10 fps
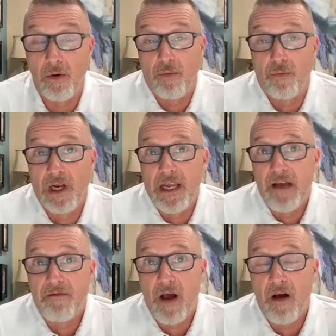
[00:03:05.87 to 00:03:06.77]
really
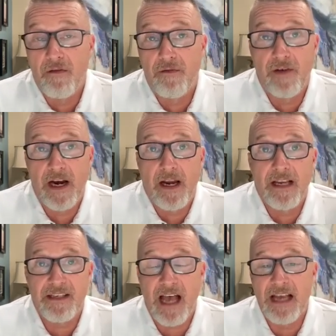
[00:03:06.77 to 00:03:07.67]
of, of
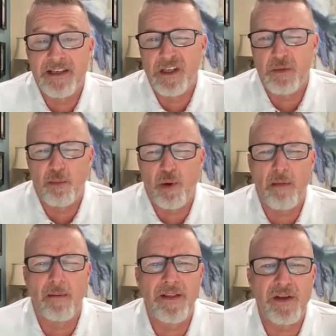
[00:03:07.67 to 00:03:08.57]
varying sizes, but
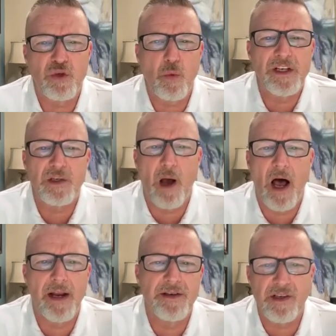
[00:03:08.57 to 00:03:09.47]
probably the sweet
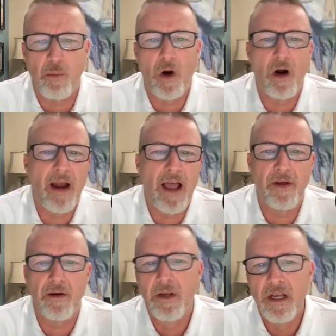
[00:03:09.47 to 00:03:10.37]
spot is somewhere around
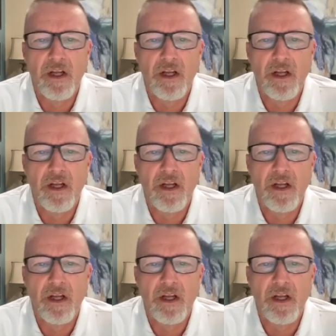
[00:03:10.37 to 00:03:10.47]
the